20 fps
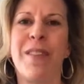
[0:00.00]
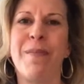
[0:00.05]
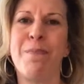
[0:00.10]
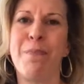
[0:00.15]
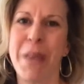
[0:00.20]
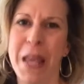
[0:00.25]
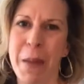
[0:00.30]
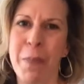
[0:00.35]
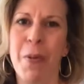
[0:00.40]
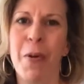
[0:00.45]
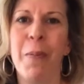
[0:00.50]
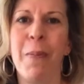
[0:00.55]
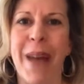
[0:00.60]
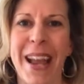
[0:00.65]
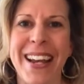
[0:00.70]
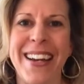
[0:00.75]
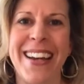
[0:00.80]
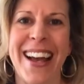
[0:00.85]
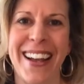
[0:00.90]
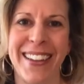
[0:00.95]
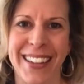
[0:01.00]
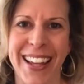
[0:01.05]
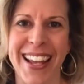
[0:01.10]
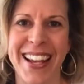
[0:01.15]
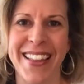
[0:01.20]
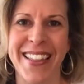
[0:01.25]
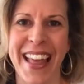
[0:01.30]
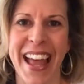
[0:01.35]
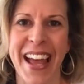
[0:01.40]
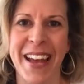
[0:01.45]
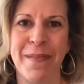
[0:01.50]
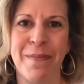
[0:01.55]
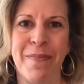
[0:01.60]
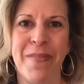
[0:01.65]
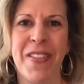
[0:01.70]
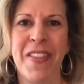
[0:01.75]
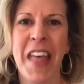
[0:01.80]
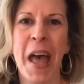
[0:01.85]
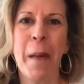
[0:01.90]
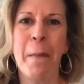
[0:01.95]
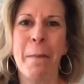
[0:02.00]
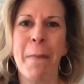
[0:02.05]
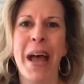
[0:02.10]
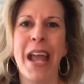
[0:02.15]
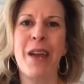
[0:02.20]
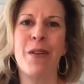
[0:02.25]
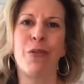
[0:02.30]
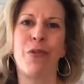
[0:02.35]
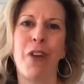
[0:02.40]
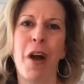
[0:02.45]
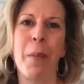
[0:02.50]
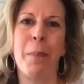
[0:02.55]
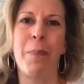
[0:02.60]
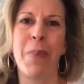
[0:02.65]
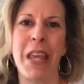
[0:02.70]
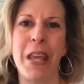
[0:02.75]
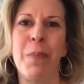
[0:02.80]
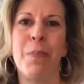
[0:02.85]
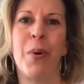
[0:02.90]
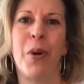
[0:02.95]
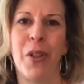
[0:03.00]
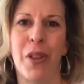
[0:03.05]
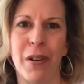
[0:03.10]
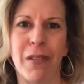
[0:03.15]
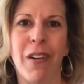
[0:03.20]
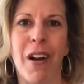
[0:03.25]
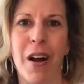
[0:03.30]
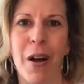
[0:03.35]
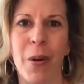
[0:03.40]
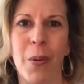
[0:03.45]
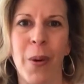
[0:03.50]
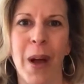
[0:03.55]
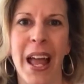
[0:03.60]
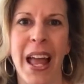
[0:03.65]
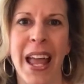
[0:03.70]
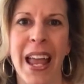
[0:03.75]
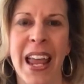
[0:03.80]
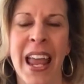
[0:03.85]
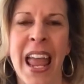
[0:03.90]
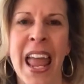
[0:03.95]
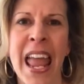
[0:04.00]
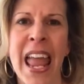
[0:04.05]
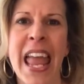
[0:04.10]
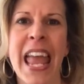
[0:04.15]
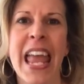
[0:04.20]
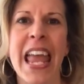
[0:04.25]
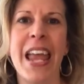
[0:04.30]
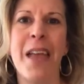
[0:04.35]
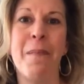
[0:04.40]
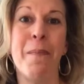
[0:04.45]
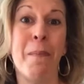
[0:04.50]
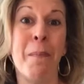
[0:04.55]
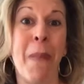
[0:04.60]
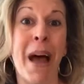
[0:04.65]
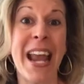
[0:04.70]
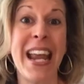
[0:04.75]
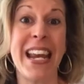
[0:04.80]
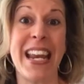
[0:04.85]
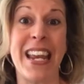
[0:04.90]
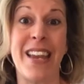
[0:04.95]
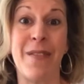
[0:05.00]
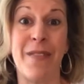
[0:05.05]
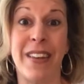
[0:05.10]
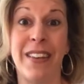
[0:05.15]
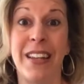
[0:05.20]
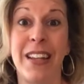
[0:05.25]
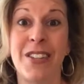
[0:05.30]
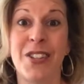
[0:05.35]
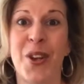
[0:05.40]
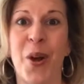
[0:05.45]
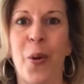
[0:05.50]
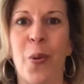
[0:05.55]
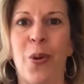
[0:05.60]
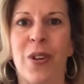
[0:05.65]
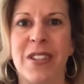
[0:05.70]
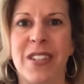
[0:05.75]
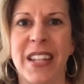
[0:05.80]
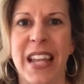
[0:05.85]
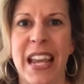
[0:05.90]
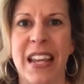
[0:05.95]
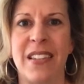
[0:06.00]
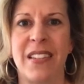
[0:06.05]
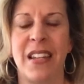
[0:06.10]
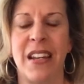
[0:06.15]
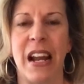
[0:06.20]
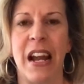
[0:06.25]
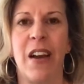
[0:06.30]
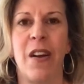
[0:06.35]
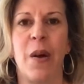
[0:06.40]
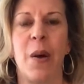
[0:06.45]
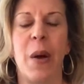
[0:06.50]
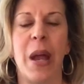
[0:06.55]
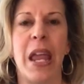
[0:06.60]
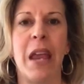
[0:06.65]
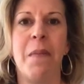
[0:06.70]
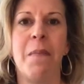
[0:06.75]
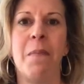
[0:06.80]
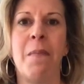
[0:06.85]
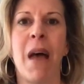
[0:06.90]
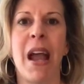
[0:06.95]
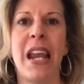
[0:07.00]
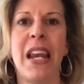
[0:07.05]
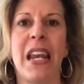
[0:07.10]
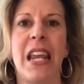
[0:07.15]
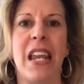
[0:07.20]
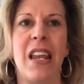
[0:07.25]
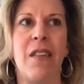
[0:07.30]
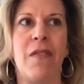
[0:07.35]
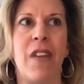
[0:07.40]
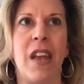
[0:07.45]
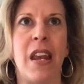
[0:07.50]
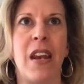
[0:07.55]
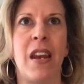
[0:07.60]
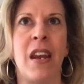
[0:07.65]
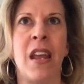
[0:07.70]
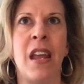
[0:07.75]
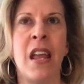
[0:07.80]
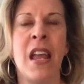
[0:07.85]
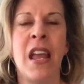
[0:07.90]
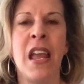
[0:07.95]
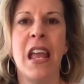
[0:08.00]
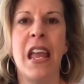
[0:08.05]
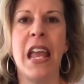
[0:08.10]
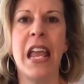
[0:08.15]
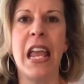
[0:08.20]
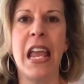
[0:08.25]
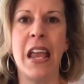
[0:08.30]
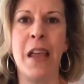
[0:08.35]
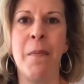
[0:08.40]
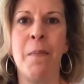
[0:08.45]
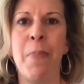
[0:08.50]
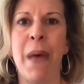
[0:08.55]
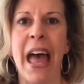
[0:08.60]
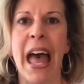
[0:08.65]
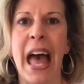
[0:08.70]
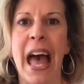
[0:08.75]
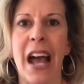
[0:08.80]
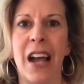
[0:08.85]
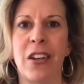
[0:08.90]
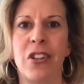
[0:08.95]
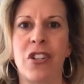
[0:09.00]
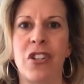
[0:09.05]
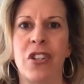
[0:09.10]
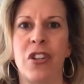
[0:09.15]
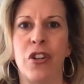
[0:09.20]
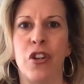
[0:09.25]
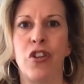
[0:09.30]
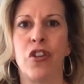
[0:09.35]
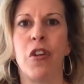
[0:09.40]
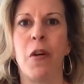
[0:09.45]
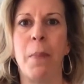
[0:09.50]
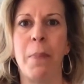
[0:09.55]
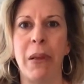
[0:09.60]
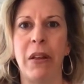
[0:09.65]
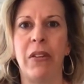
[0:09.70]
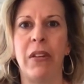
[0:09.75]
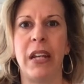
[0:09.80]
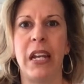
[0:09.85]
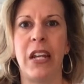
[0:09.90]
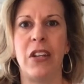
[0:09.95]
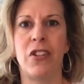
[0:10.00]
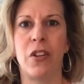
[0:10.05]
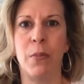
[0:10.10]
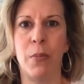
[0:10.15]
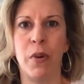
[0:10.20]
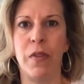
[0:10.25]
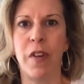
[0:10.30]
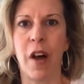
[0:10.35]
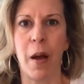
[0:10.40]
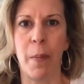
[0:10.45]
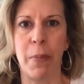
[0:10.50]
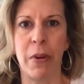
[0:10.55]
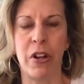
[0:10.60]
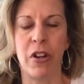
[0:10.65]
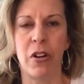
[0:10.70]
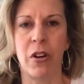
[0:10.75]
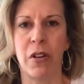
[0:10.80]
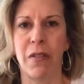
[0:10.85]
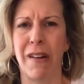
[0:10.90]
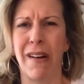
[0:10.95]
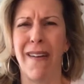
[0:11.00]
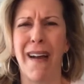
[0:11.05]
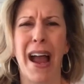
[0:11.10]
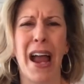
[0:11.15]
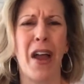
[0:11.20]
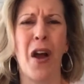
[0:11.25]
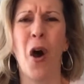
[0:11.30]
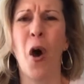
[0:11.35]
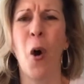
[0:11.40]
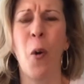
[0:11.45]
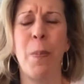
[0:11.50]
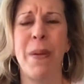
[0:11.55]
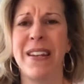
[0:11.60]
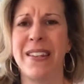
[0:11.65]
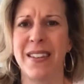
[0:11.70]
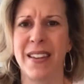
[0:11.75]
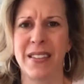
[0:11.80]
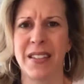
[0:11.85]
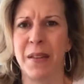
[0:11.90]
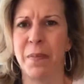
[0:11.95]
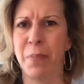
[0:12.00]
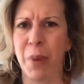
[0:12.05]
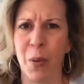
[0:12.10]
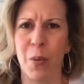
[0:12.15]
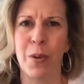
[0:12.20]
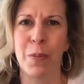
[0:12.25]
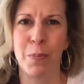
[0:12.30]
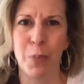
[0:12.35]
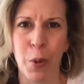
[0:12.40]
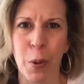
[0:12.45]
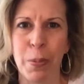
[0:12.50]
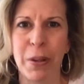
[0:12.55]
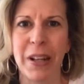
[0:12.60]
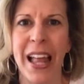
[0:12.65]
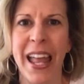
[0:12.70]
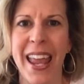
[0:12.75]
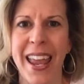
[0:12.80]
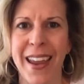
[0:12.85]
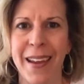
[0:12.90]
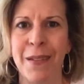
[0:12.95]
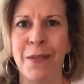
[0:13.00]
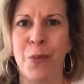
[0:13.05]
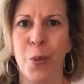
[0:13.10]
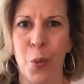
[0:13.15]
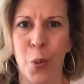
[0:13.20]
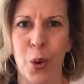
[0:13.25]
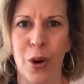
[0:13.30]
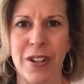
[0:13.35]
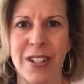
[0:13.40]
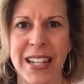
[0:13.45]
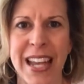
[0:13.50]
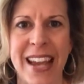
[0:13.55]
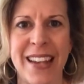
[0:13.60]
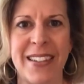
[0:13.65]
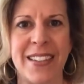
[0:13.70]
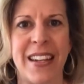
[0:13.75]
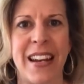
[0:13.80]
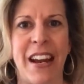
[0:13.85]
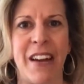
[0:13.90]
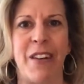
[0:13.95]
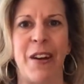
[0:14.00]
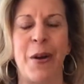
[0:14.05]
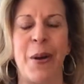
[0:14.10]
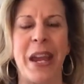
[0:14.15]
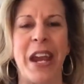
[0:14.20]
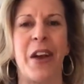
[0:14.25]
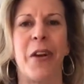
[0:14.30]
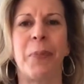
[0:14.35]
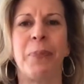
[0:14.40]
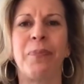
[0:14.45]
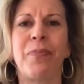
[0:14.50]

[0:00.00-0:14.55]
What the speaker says: People might not like that. That might rub people the wrong way. It might even, let's go worst case scenario, it might even impact your ability to move up in your career. I hope it doesn't, but we're playing worst case scenario here.